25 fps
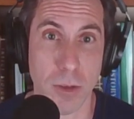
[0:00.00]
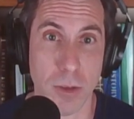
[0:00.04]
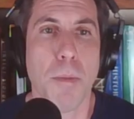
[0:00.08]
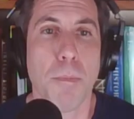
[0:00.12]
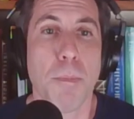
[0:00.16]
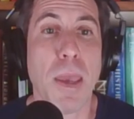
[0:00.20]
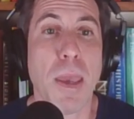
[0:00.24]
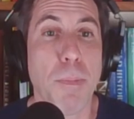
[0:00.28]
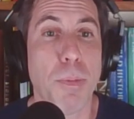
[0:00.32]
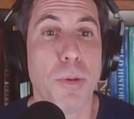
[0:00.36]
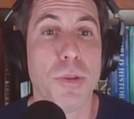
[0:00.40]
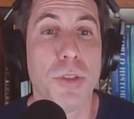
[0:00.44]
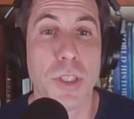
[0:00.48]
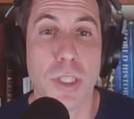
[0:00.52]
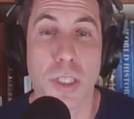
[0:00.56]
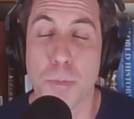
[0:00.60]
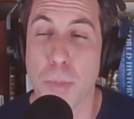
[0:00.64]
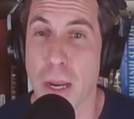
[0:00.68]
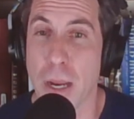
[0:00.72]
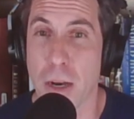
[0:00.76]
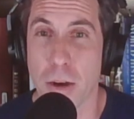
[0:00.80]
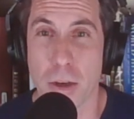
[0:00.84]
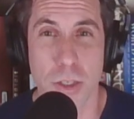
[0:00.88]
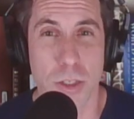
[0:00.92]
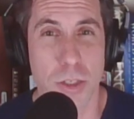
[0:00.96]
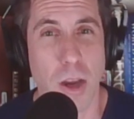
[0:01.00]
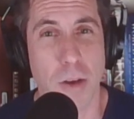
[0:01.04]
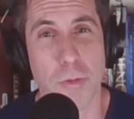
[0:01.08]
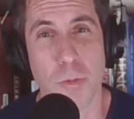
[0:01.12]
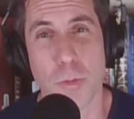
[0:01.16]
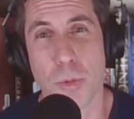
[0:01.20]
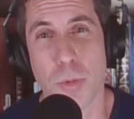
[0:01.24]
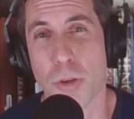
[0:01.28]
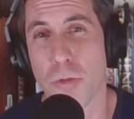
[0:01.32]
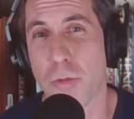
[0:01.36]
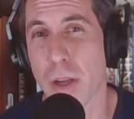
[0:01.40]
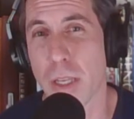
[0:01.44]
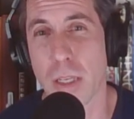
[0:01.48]
People disparage
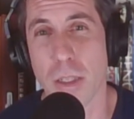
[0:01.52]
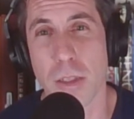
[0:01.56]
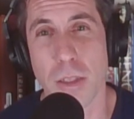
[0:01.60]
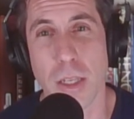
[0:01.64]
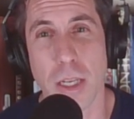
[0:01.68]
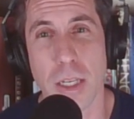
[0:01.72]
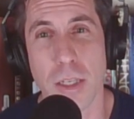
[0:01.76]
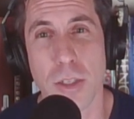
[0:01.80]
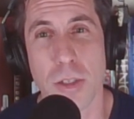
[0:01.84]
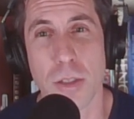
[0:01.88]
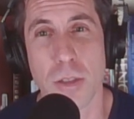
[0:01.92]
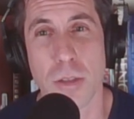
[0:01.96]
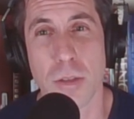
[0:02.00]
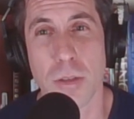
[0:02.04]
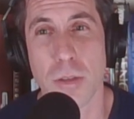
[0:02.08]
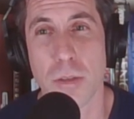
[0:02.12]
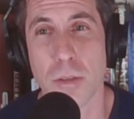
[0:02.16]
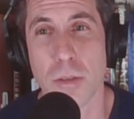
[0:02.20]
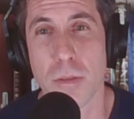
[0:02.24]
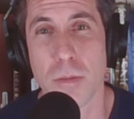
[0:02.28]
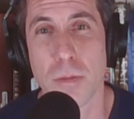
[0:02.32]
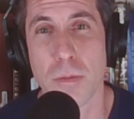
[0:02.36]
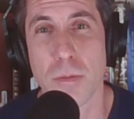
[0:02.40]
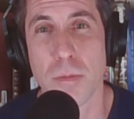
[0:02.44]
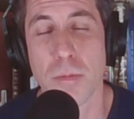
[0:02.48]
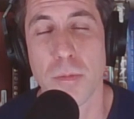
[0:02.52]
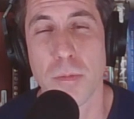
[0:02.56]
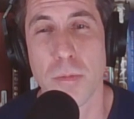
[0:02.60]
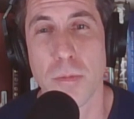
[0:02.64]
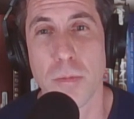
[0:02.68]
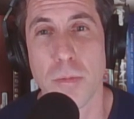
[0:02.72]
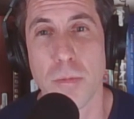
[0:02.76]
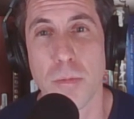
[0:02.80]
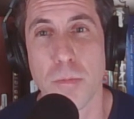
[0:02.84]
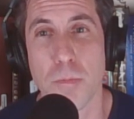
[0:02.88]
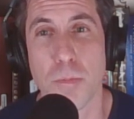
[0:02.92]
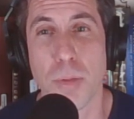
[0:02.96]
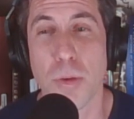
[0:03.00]
government regulation,
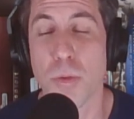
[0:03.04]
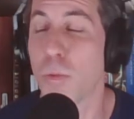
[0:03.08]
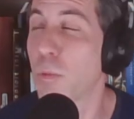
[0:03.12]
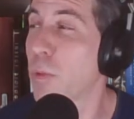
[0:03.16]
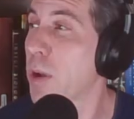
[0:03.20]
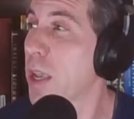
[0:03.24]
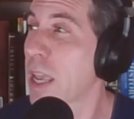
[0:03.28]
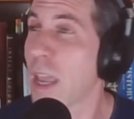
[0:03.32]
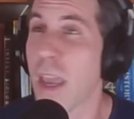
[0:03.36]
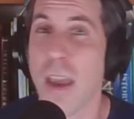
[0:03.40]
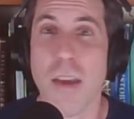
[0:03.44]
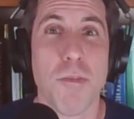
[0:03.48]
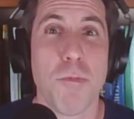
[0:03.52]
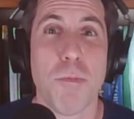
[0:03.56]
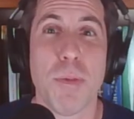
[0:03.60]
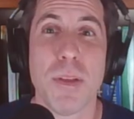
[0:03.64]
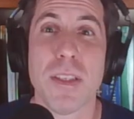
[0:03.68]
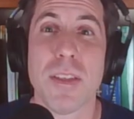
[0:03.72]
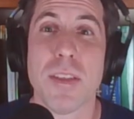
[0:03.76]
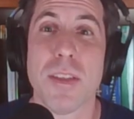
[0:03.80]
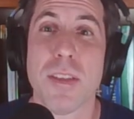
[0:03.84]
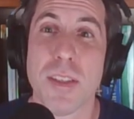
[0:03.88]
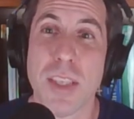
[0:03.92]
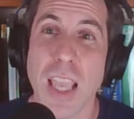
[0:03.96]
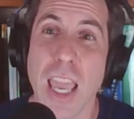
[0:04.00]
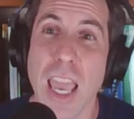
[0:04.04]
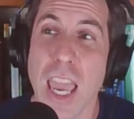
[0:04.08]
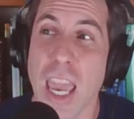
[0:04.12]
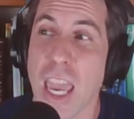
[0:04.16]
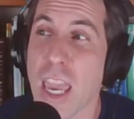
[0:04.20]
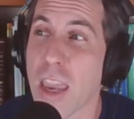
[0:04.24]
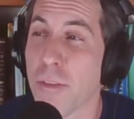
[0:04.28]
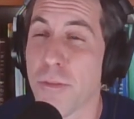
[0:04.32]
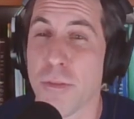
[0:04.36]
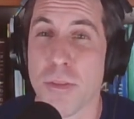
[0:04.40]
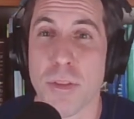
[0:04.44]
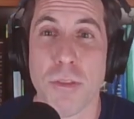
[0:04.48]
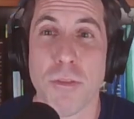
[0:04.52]
but we have been
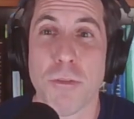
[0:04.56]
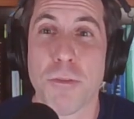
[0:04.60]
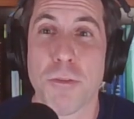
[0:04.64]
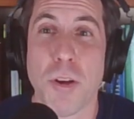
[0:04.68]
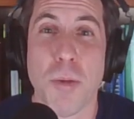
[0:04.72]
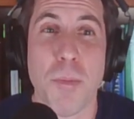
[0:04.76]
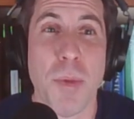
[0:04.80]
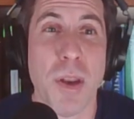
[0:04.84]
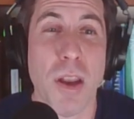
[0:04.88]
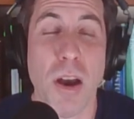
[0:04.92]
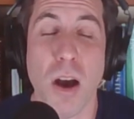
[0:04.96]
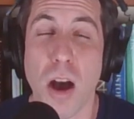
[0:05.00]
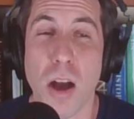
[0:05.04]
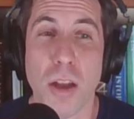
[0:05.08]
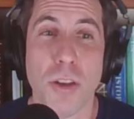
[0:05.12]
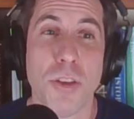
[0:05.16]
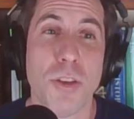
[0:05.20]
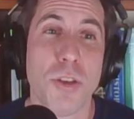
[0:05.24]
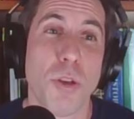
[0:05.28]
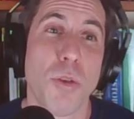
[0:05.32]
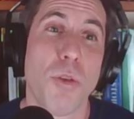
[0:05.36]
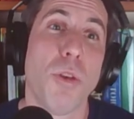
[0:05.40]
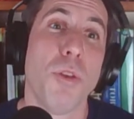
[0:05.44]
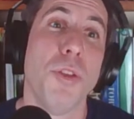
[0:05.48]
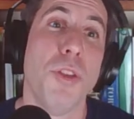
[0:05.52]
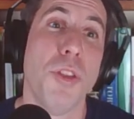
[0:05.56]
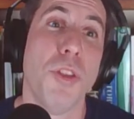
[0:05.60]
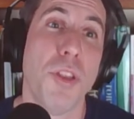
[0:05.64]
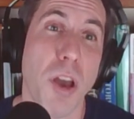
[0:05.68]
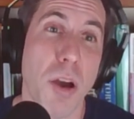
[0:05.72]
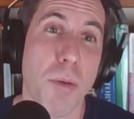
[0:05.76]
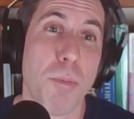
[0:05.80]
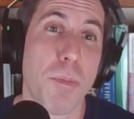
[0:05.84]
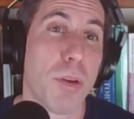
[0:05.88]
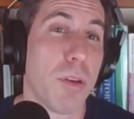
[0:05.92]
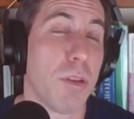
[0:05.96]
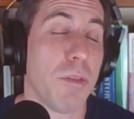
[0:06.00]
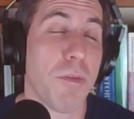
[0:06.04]
saved from an untold
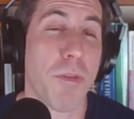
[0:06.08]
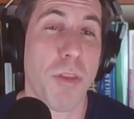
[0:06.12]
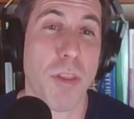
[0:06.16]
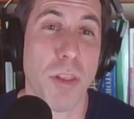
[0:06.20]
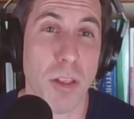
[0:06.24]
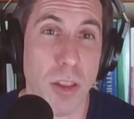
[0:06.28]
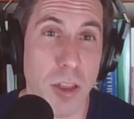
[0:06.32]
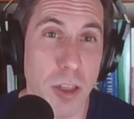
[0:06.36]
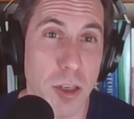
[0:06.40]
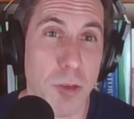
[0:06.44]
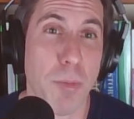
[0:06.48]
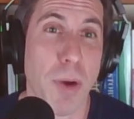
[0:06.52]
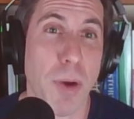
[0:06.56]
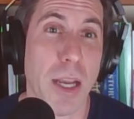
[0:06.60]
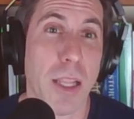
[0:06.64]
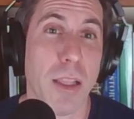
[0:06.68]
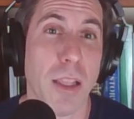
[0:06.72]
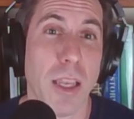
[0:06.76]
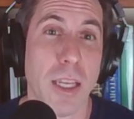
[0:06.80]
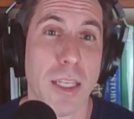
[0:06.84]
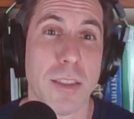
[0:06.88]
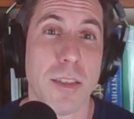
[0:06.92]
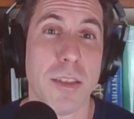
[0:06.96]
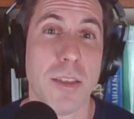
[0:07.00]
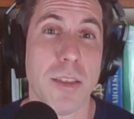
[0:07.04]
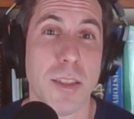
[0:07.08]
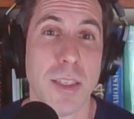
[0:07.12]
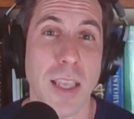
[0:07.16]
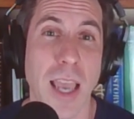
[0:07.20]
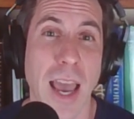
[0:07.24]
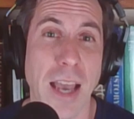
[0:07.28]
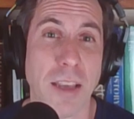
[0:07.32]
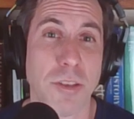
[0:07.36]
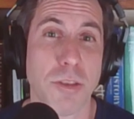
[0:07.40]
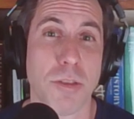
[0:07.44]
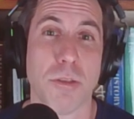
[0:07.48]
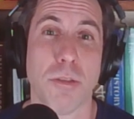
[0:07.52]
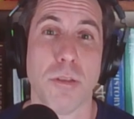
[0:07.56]
number of thalidomide-like
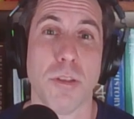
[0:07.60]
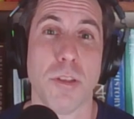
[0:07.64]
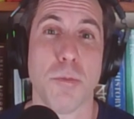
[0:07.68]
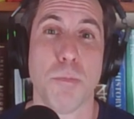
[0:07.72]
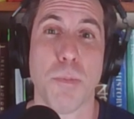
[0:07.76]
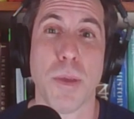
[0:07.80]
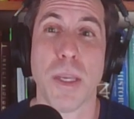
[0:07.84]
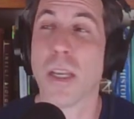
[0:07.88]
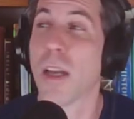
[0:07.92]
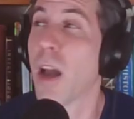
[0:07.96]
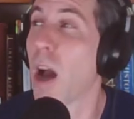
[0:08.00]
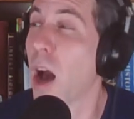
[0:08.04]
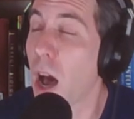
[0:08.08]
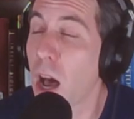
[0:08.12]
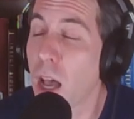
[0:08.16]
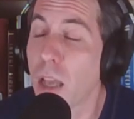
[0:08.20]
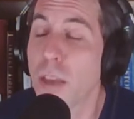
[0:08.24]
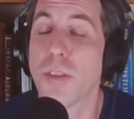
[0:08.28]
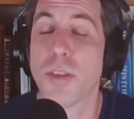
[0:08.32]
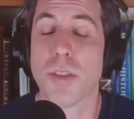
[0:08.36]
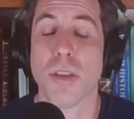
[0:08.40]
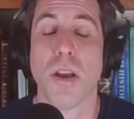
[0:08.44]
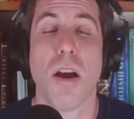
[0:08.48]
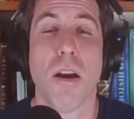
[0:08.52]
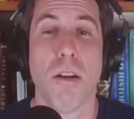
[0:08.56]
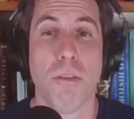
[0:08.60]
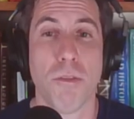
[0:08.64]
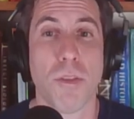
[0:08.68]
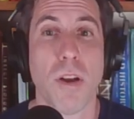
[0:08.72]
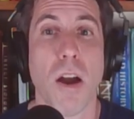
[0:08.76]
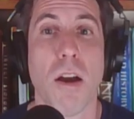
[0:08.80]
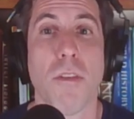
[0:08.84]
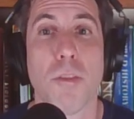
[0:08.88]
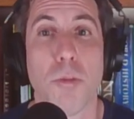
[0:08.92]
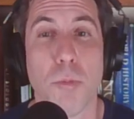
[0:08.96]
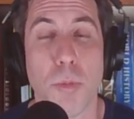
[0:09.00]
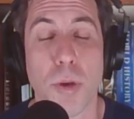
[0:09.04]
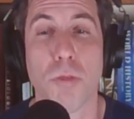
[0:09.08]
disasters because of
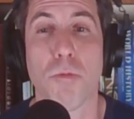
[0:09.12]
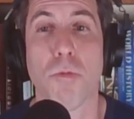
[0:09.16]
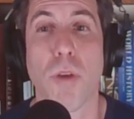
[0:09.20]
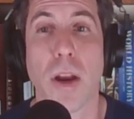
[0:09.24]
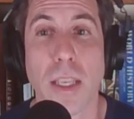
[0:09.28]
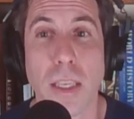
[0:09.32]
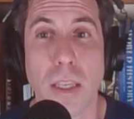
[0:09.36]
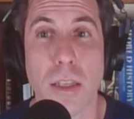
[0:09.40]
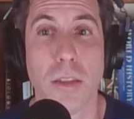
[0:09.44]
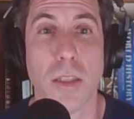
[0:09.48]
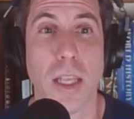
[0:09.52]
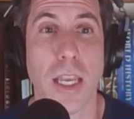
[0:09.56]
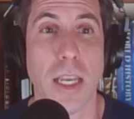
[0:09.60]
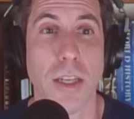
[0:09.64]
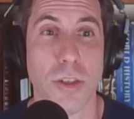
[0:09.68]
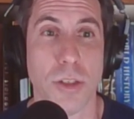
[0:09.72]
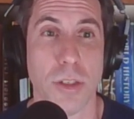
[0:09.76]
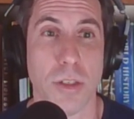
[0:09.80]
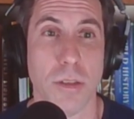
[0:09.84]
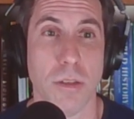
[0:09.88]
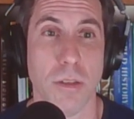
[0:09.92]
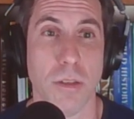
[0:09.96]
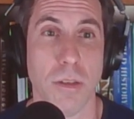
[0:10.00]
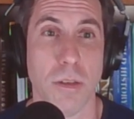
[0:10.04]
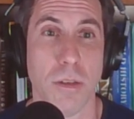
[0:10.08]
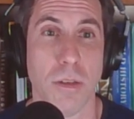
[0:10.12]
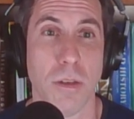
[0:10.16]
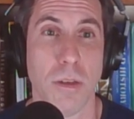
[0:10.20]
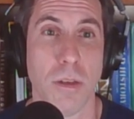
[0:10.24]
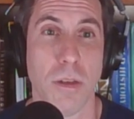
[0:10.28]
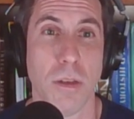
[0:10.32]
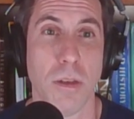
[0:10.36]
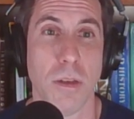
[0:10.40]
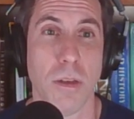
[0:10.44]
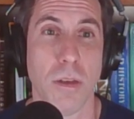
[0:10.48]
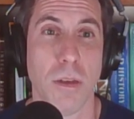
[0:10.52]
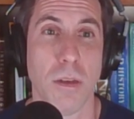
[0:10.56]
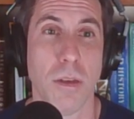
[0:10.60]
government regulation
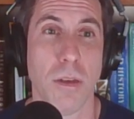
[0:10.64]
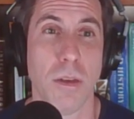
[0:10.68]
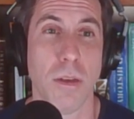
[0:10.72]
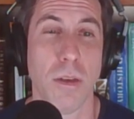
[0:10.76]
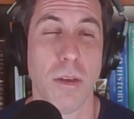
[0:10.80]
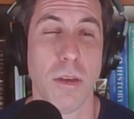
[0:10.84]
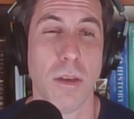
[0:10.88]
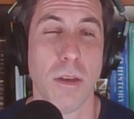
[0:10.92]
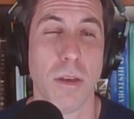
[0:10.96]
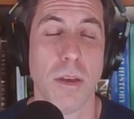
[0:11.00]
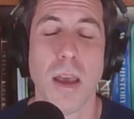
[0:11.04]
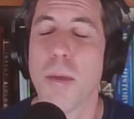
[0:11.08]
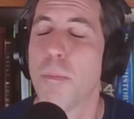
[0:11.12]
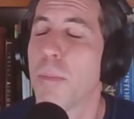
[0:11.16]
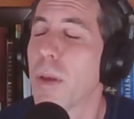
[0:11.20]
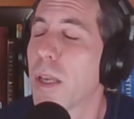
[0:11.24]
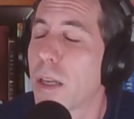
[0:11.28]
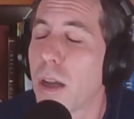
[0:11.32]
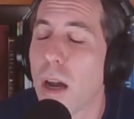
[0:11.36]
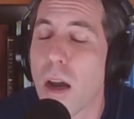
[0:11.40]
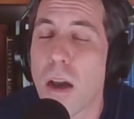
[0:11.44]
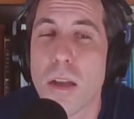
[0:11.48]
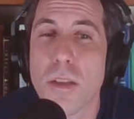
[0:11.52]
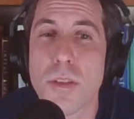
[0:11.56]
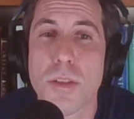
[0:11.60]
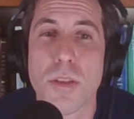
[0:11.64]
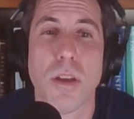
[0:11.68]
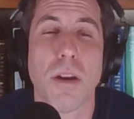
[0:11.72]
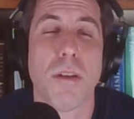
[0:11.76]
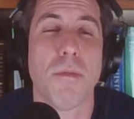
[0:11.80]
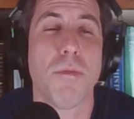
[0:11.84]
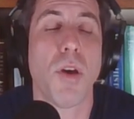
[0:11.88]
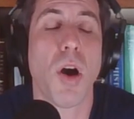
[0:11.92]
and because of the